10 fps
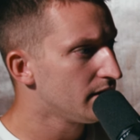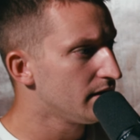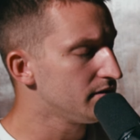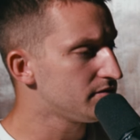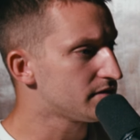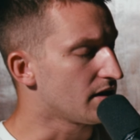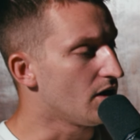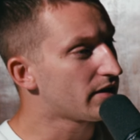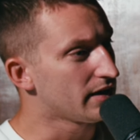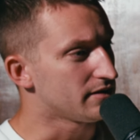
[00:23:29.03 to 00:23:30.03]
Interesting.
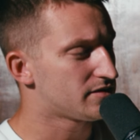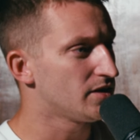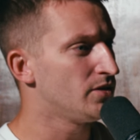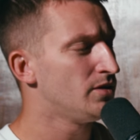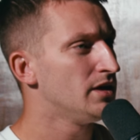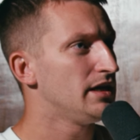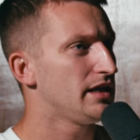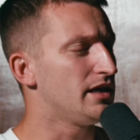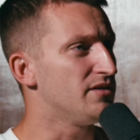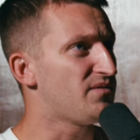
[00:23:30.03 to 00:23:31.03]
Okay, so
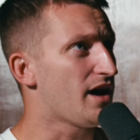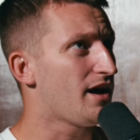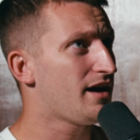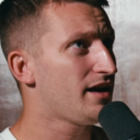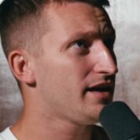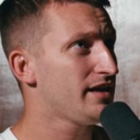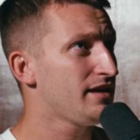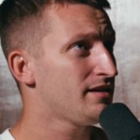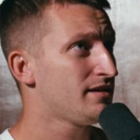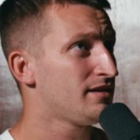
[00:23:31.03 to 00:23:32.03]
if
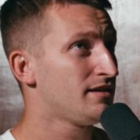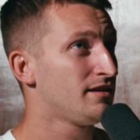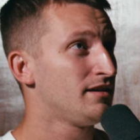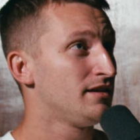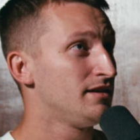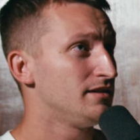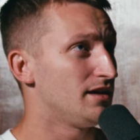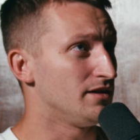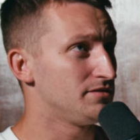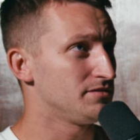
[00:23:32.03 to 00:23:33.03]

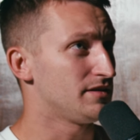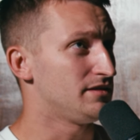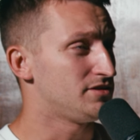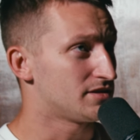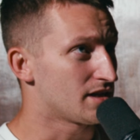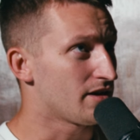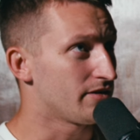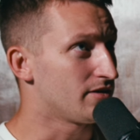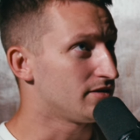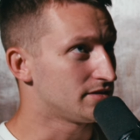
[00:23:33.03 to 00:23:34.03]
other than just
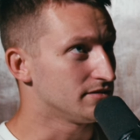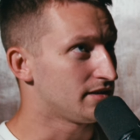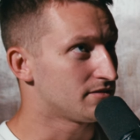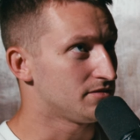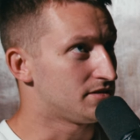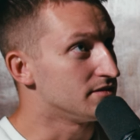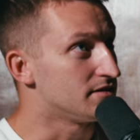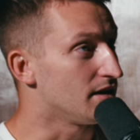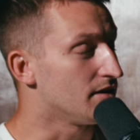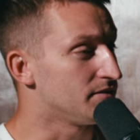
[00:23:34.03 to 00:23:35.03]
hiring AudioLink, which is
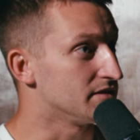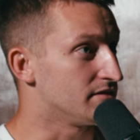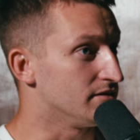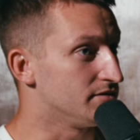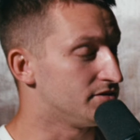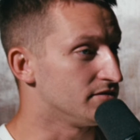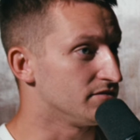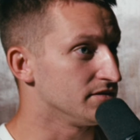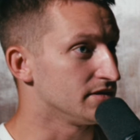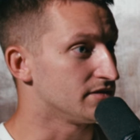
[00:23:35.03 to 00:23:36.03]
the obvious solution
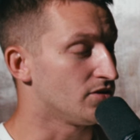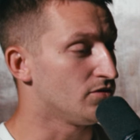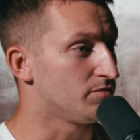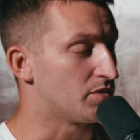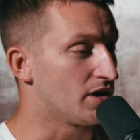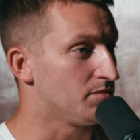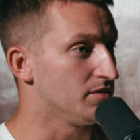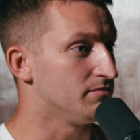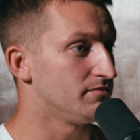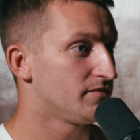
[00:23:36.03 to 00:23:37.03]
for this whole
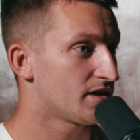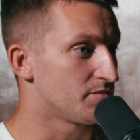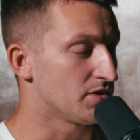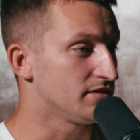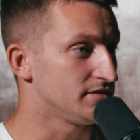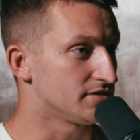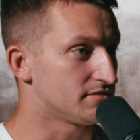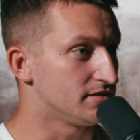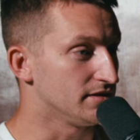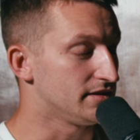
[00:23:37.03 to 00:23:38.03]
problem, we could probably just
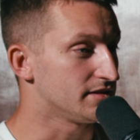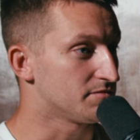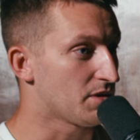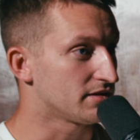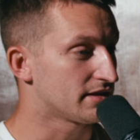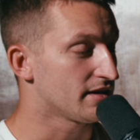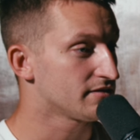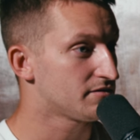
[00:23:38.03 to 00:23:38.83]
delete this podcast.